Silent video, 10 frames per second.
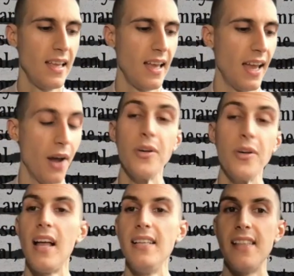And I
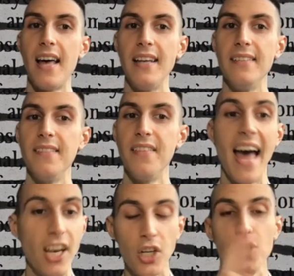realized that
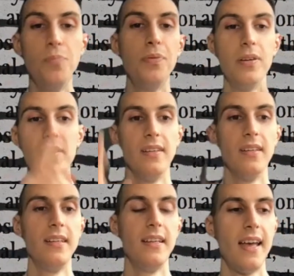that loop
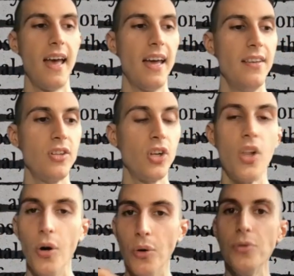had
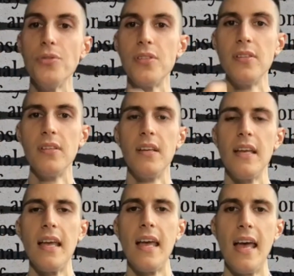closed,
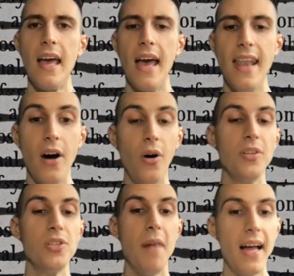and now it
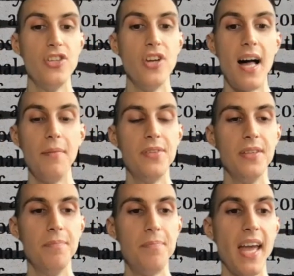was my job to
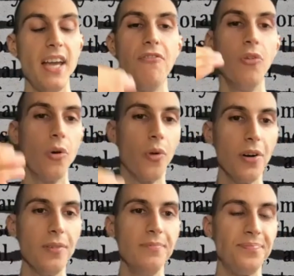pay it forward.
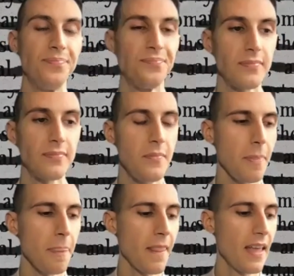
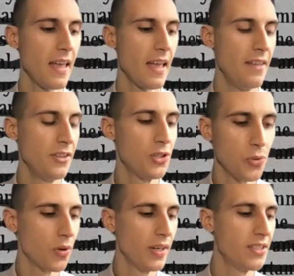And this
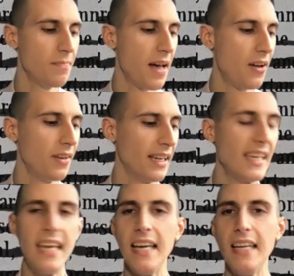story is about a
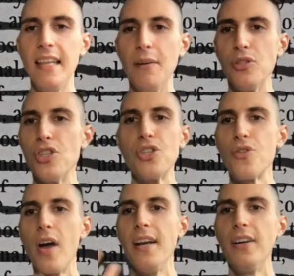kid that was just
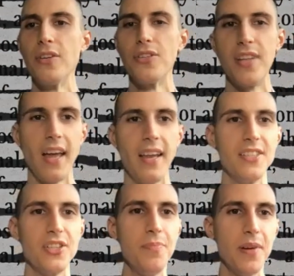trying to understand his
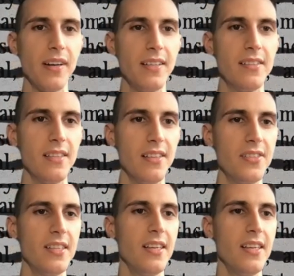experiences,